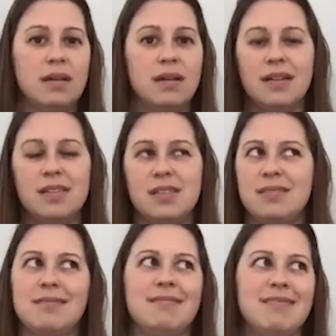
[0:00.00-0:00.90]
It's
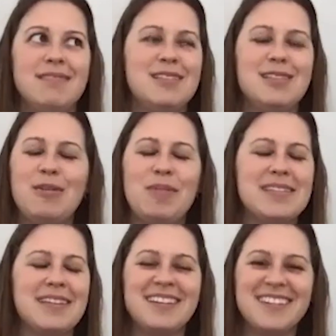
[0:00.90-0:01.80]
so
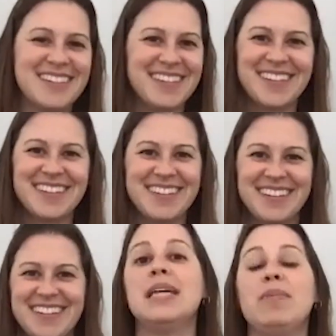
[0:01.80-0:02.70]
amazing.
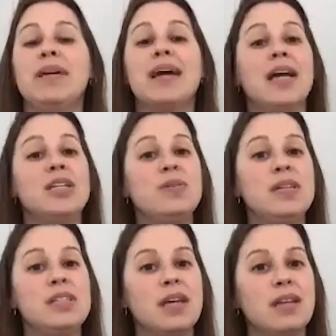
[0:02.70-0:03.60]
Be kind to
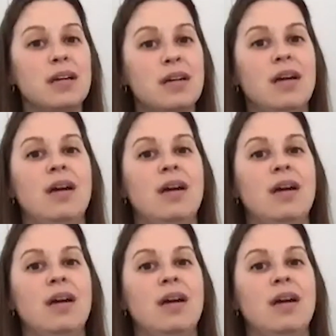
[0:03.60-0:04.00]
each other.